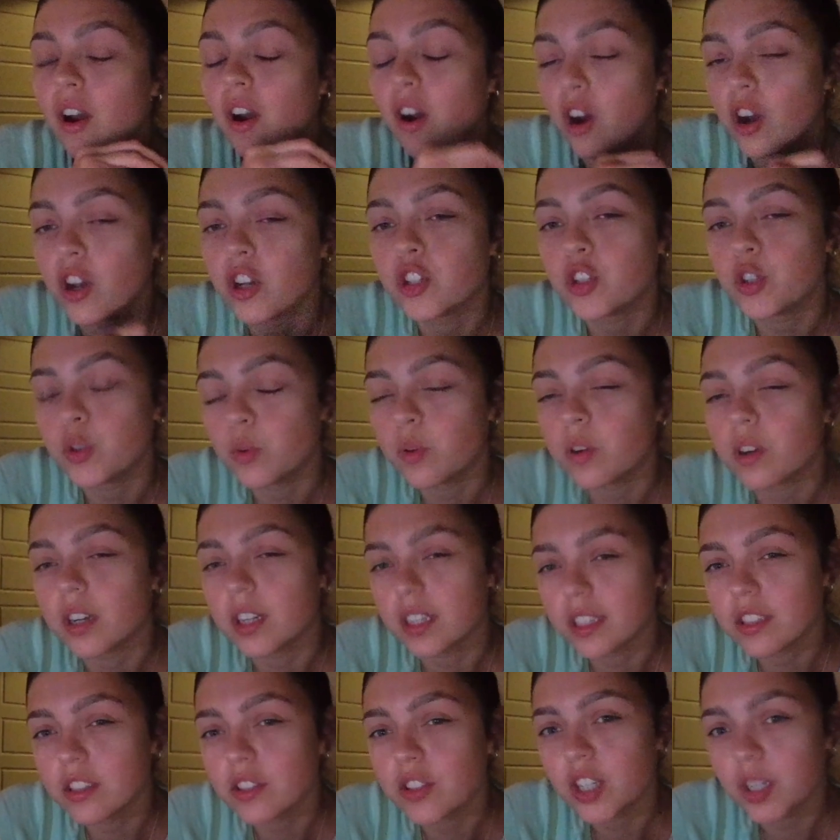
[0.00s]
Onto her
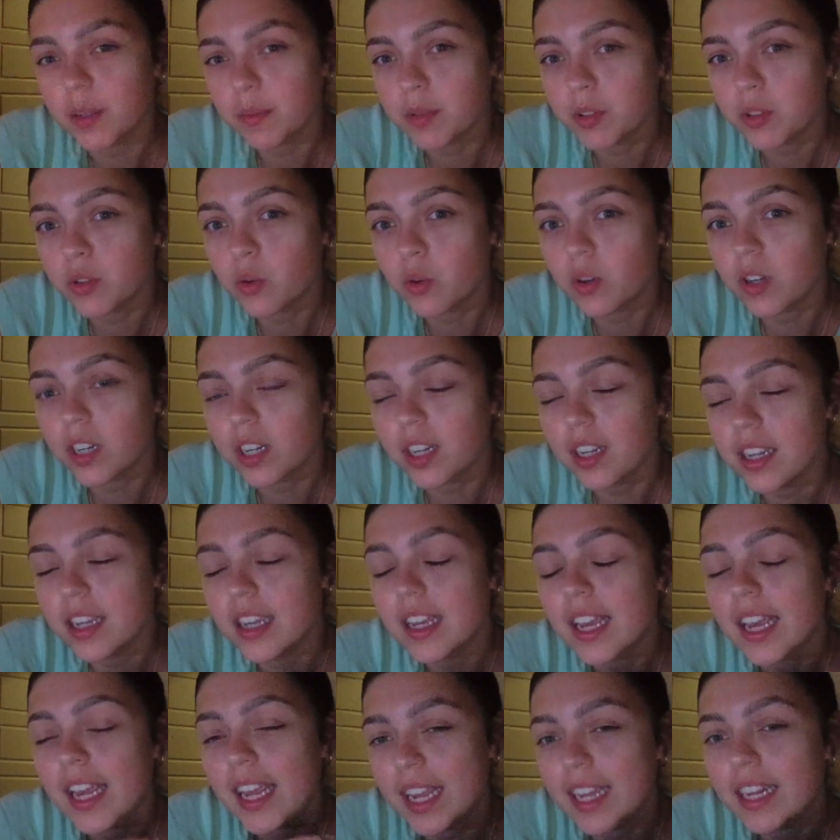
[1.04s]
Instagram story
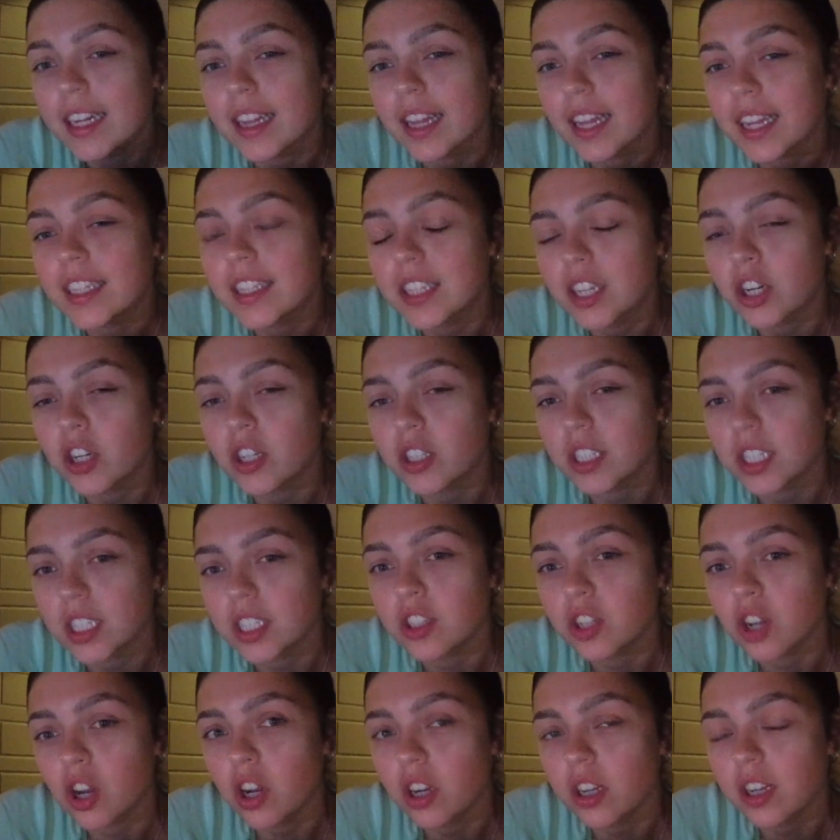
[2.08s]
and liked it on
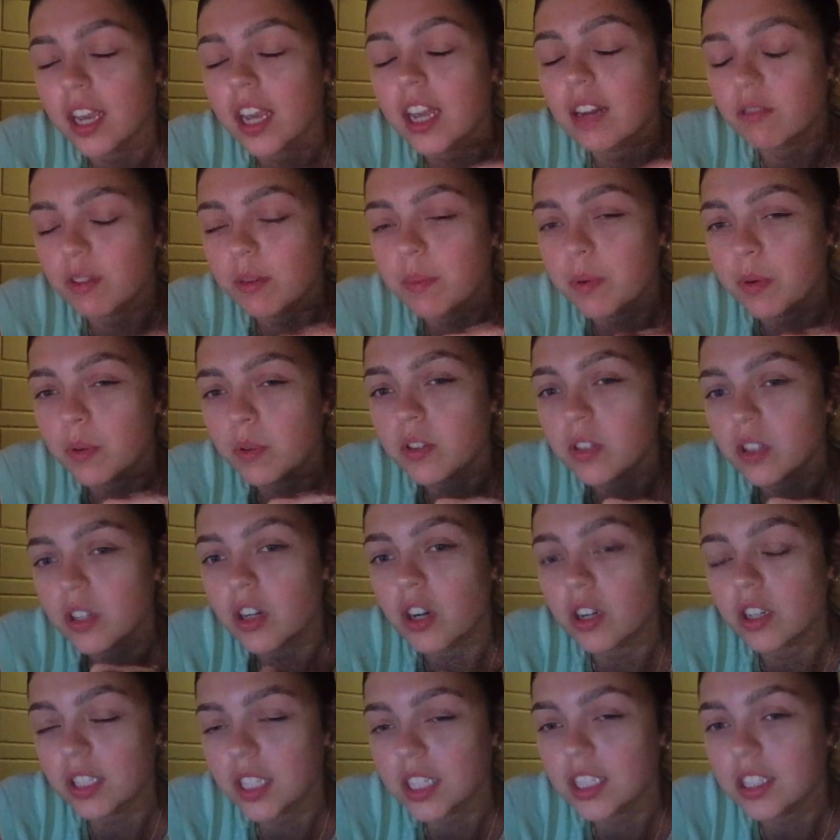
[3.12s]
TikTok and reposted it
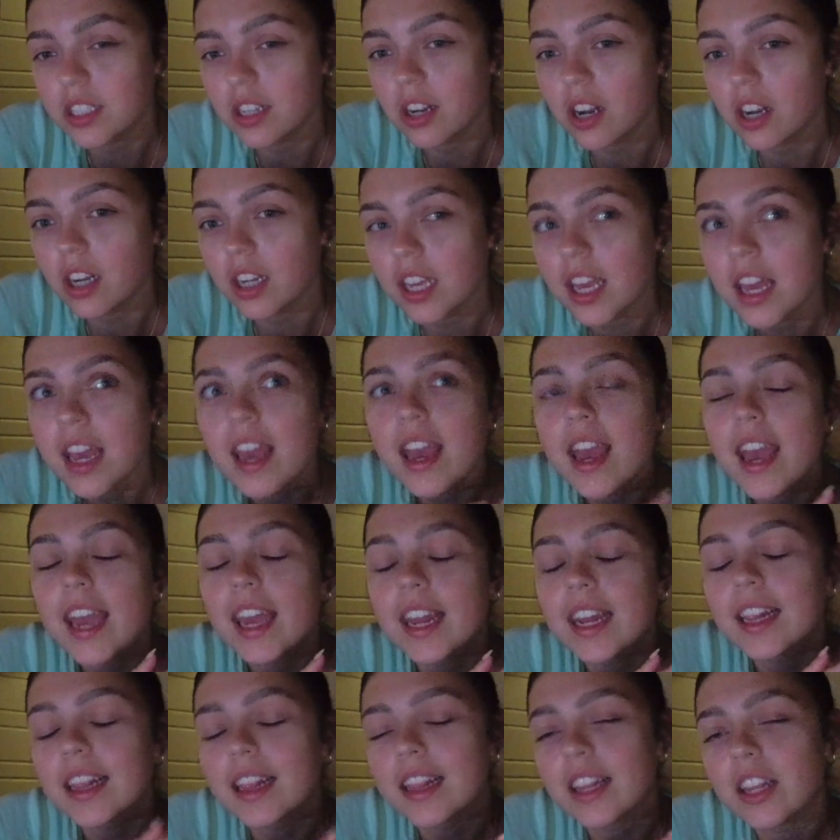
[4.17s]
on TikTok
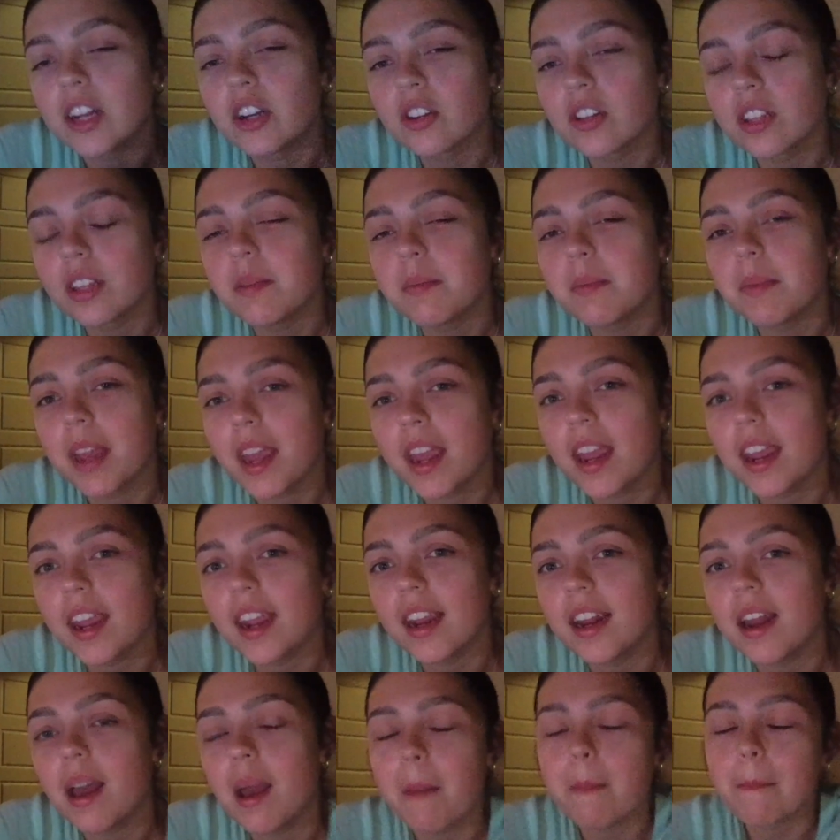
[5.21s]
and literally
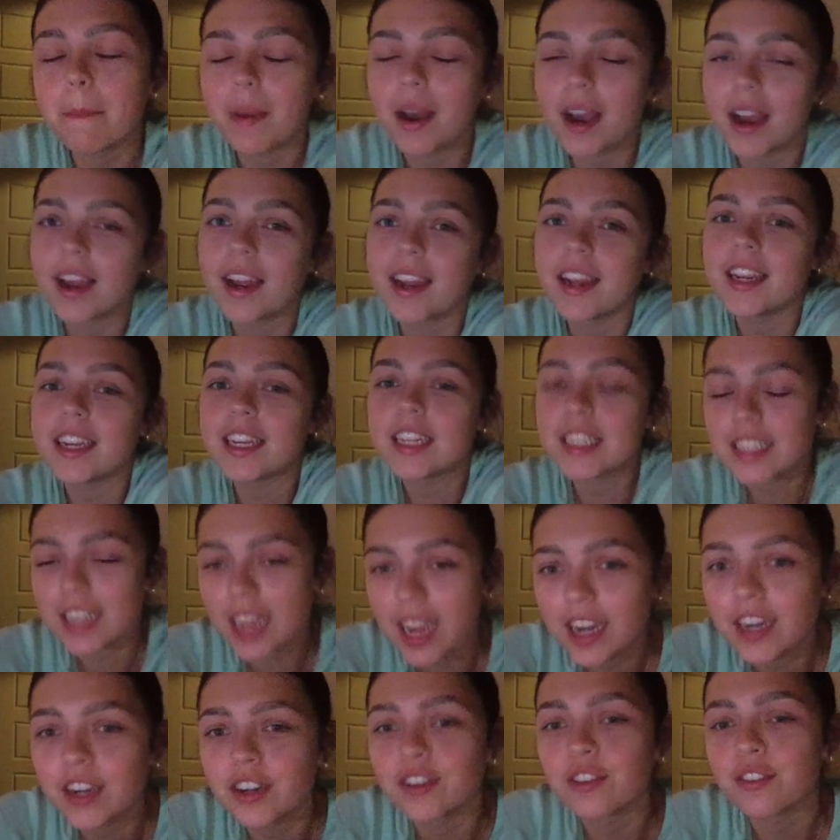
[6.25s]
made my
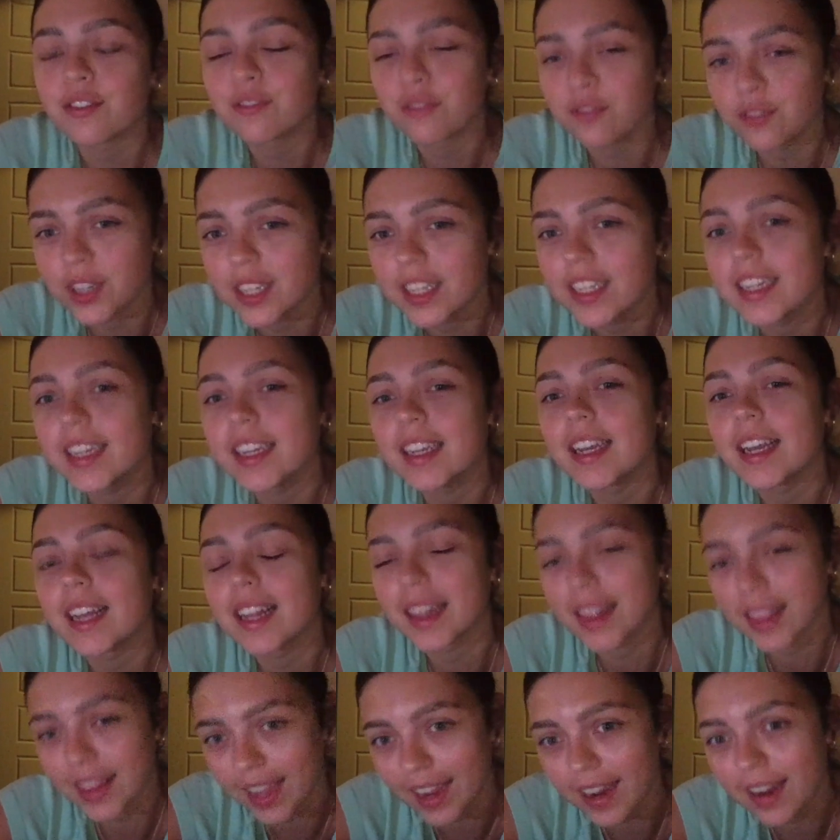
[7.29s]
entire freaking
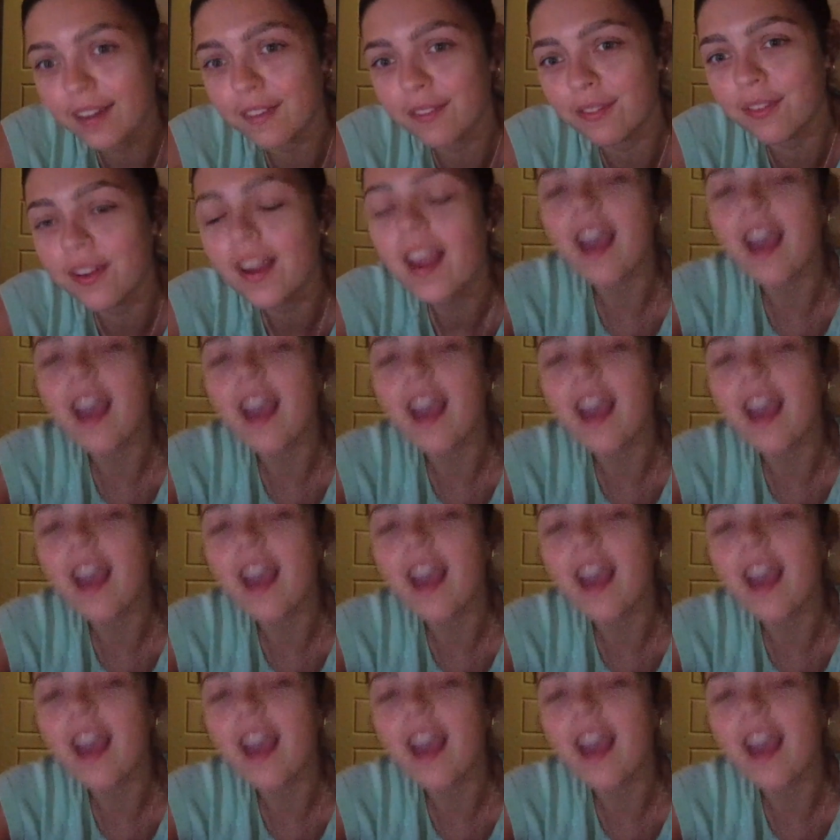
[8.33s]
life.